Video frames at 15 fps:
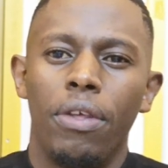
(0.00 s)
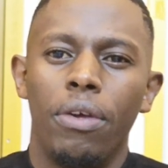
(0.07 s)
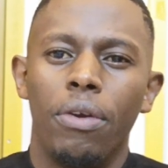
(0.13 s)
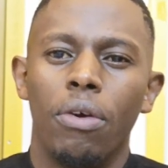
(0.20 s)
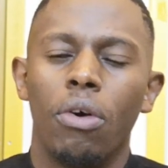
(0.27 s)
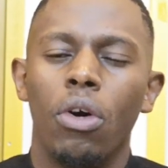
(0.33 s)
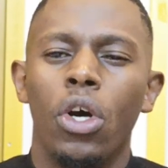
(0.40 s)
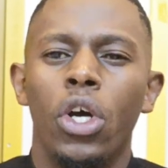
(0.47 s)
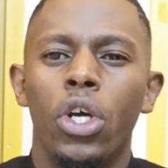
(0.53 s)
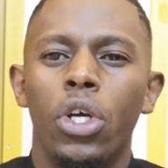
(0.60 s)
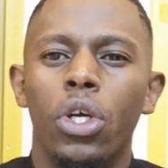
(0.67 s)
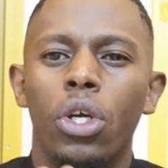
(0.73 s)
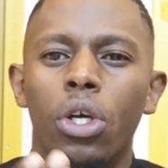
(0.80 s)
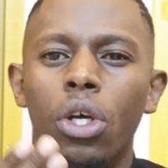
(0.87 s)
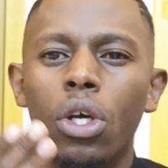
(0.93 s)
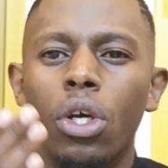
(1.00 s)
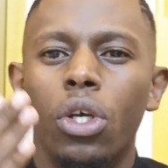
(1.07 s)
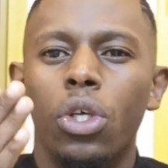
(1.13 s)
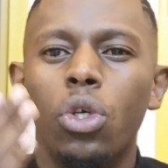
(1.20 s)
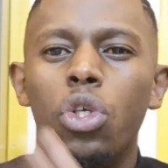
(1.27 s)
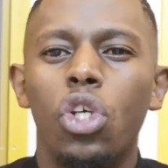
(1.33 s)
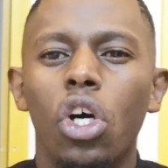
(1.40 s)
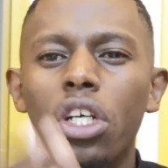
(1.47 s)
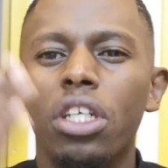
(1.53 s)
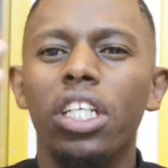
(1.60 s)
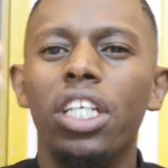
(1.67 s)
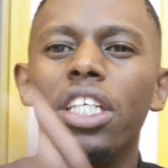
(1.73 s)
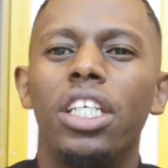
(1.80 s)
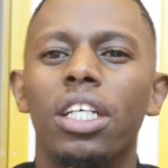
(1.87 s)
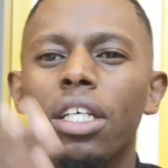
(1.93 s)
You know, you don't
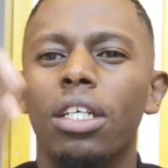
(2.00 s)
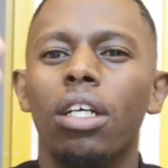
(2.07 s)
need